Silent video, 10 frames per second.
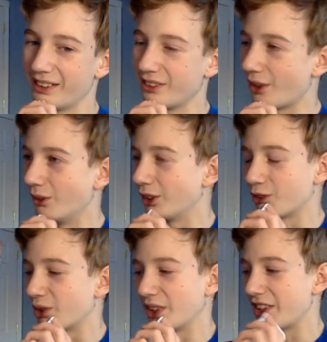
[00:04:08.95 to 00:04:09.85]
don't look
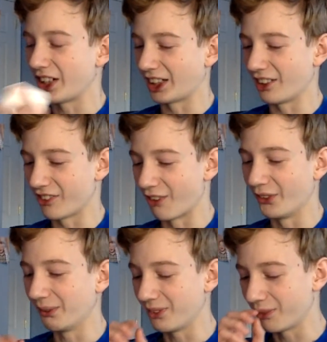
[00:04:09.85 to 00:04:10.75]
forward to taking
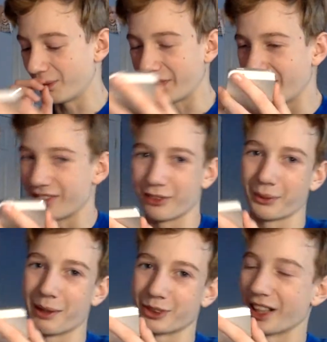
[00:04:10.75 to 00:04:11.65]
selfies with this, is
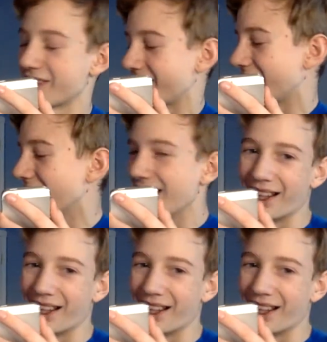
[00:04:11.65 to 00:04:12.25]
what I'm trying to say.